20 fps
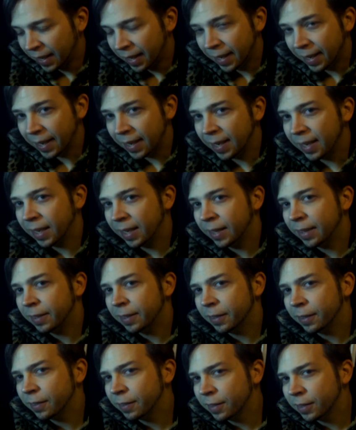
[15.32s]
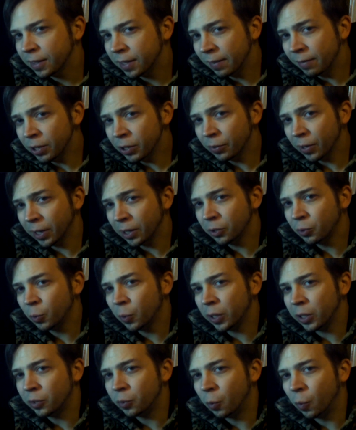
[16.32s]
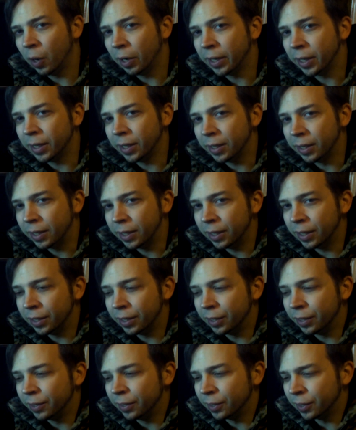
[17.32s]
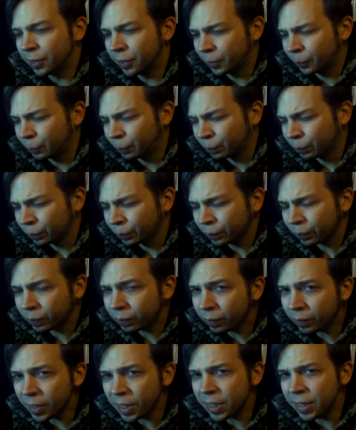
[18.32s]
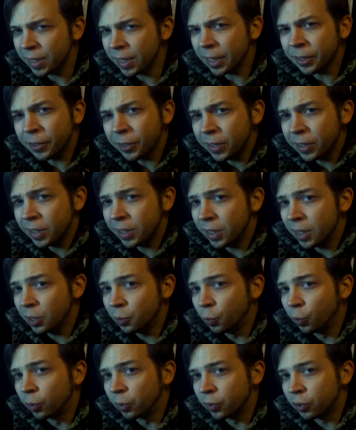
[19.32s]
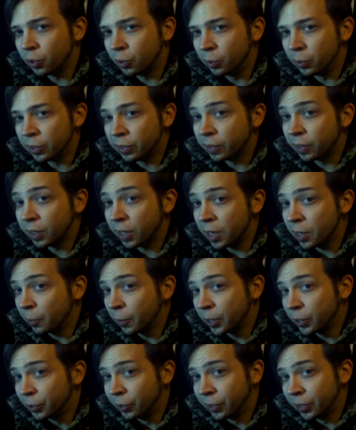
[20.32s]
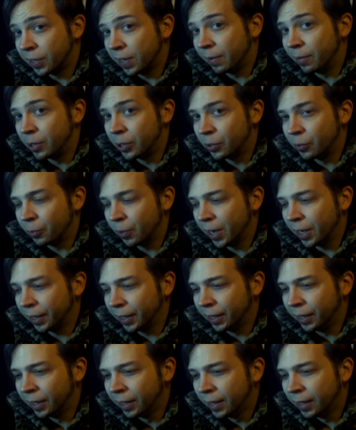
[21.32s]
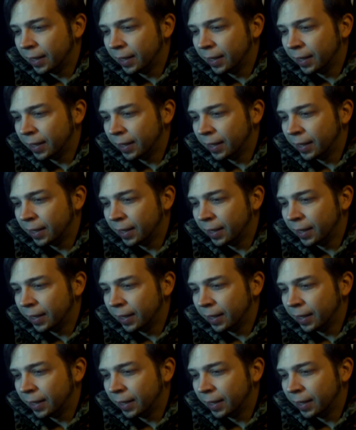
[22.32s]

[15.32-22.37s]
And 7th Dragon 2020 it's actually a sequel to the original 7th Dragon.